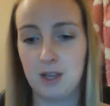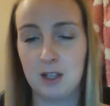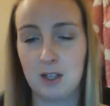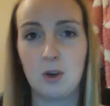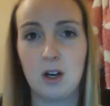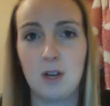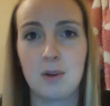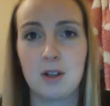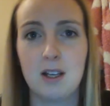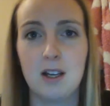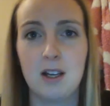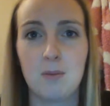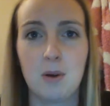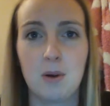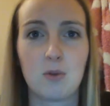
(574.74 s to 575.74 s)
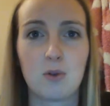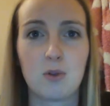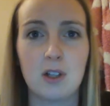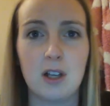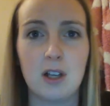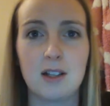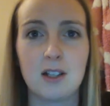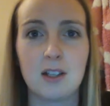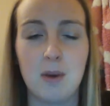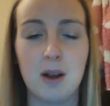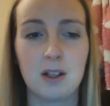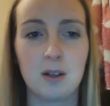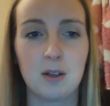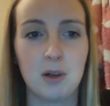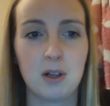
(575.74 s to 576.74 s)
That's when I'd be taking my most
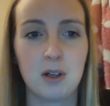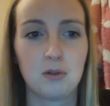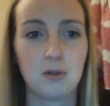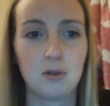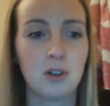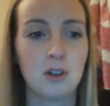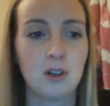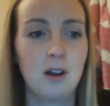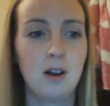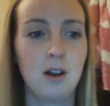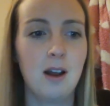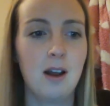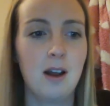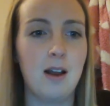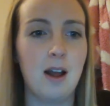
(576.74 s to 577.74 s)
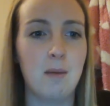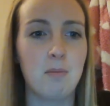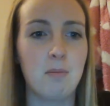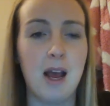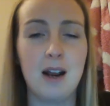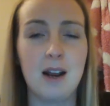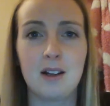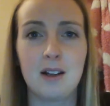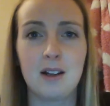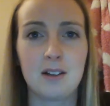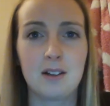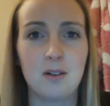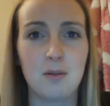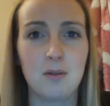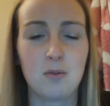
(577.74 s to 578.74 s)
anti-emetic pills,
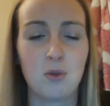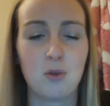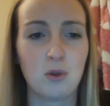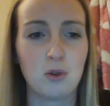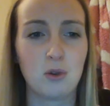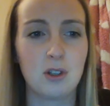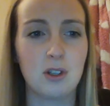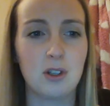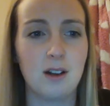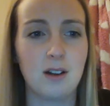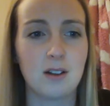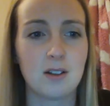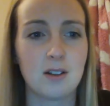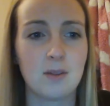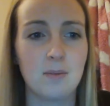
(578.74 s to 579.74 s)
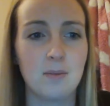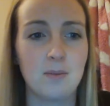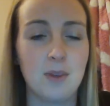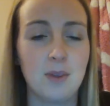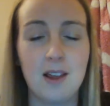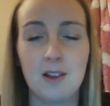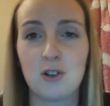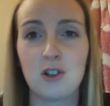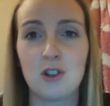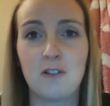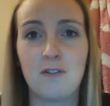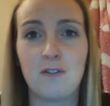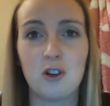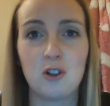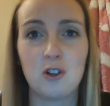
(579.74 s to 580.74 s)
panicking most, and yeah, this is
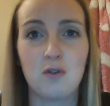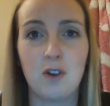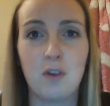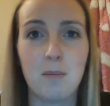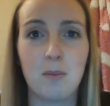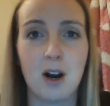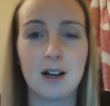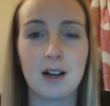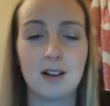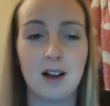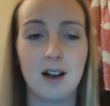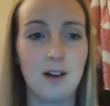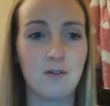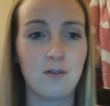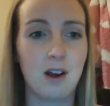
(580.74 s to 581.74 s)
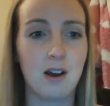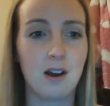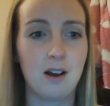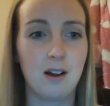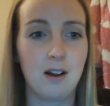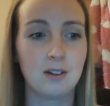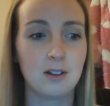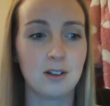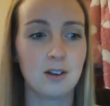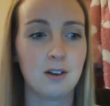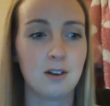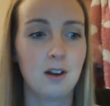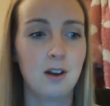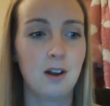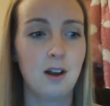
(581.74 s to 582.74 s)
the first November I didn't have that, and
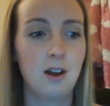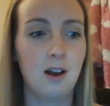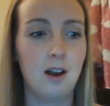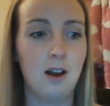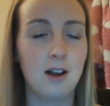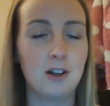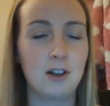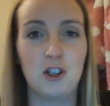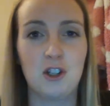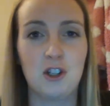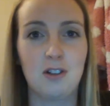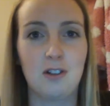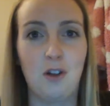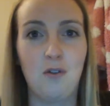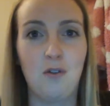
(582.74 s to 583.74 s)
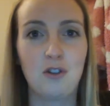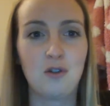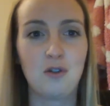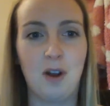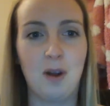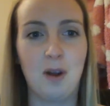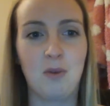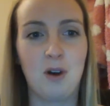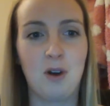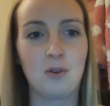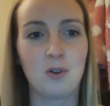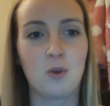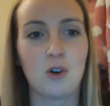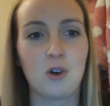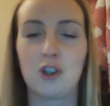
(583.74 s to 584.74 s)
I just loved November. I
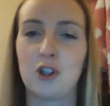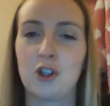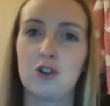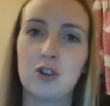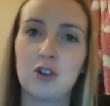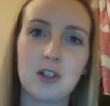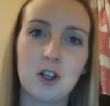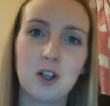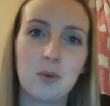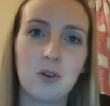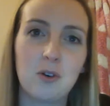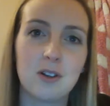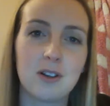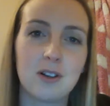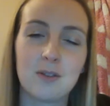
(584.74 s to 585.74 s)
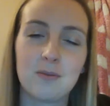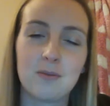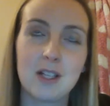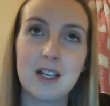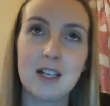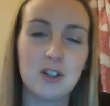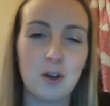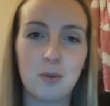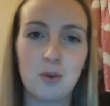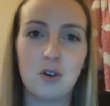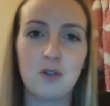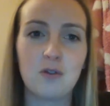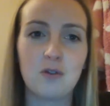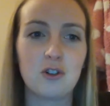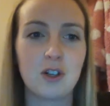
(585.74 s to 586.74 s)
was watching the leaves
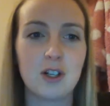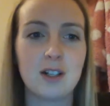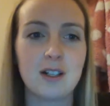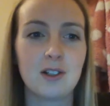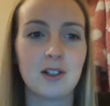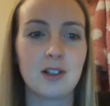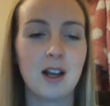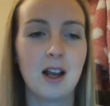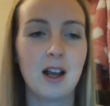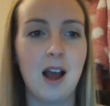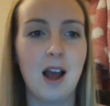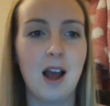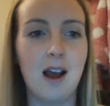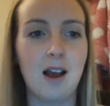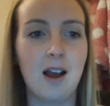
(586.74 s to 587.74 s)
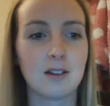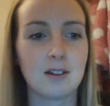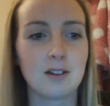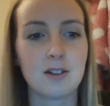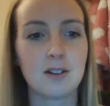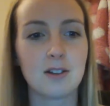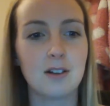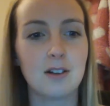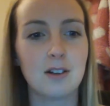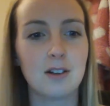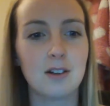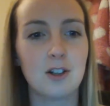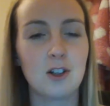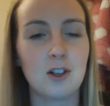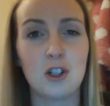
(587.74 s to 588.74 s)
coming off the trees, and
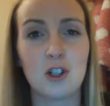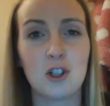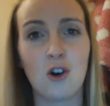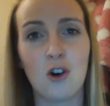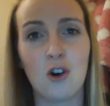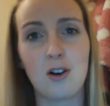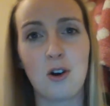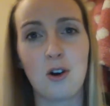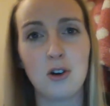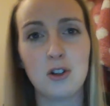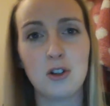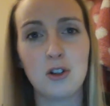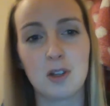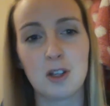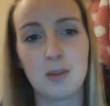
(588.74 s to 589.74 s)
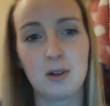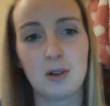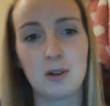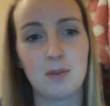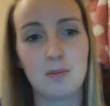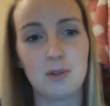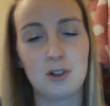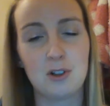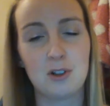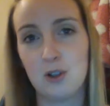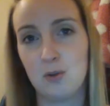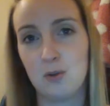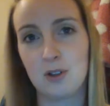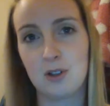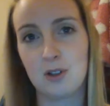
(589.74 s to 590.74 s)
just enjoying autumn and the build up to
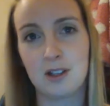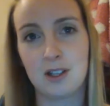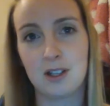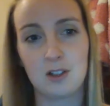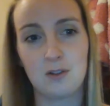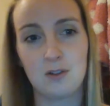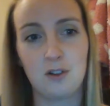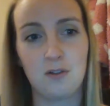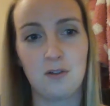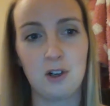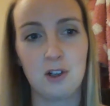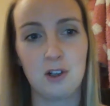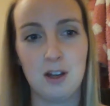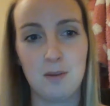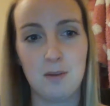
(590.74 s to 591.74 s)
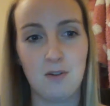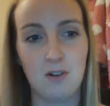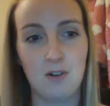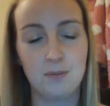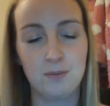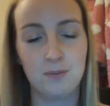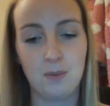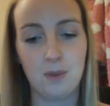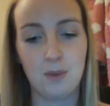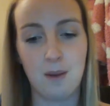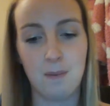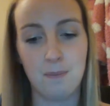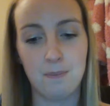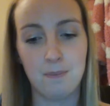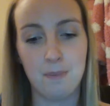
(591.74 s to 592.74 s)
Christmas and things for the first time ever.
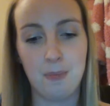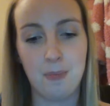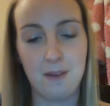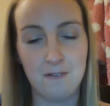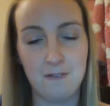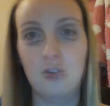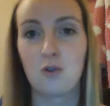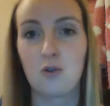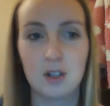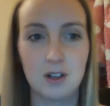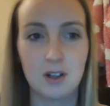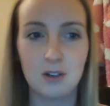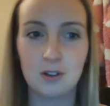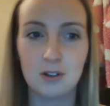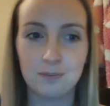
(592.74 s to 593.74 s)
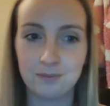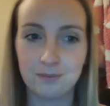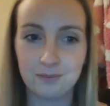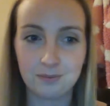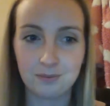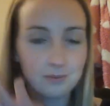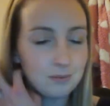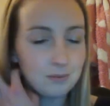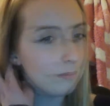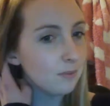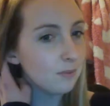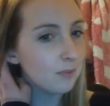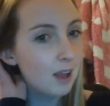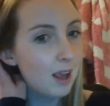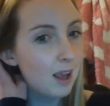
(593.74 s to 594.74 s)
It felt really good.
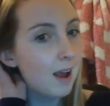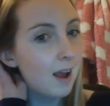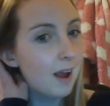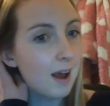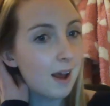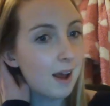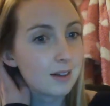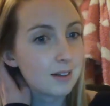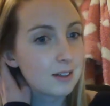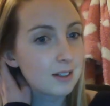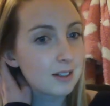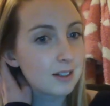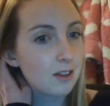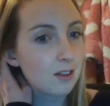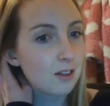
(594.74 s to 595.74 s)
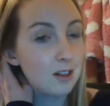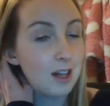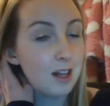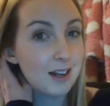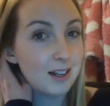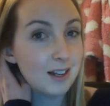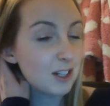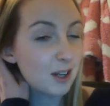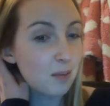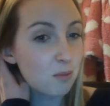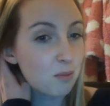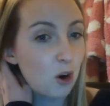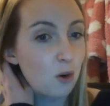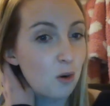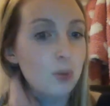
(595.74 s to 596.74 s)
And the last
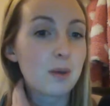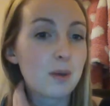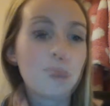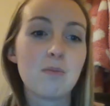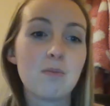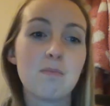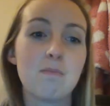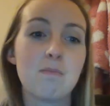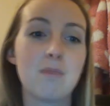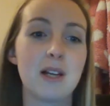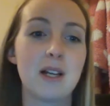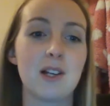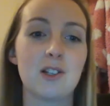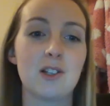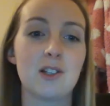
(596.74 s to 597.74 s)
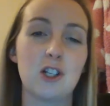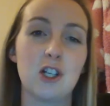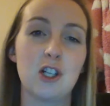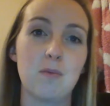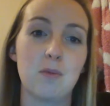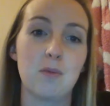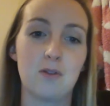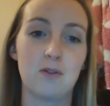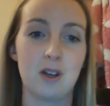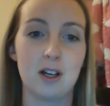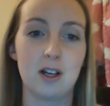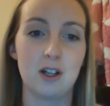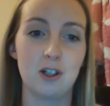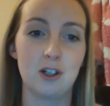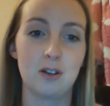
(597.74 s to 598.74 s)
and probably biggest achievement of
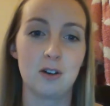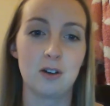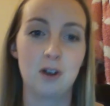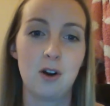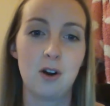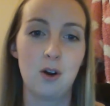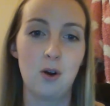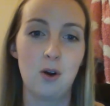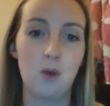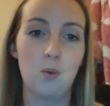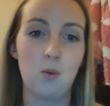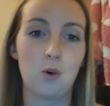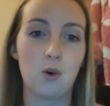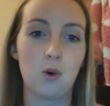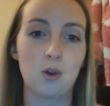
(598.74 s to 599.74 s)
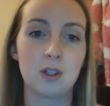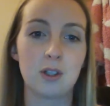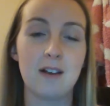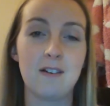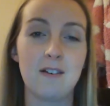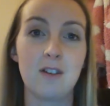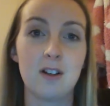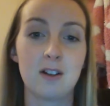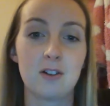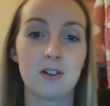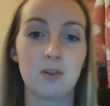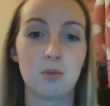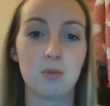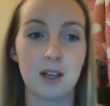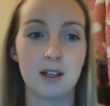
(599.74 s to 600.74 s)
last year was getting
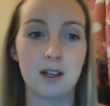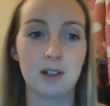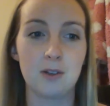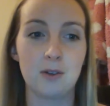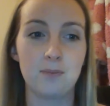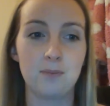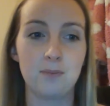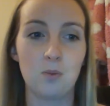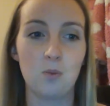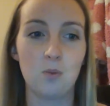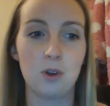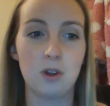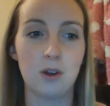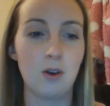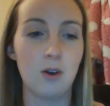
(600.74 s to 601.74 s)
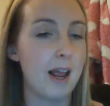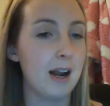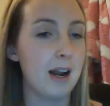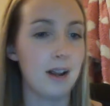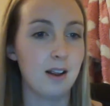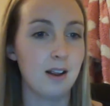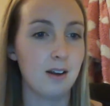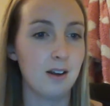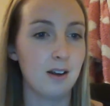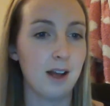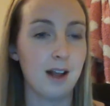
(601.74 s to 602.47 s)
fillings replaced without any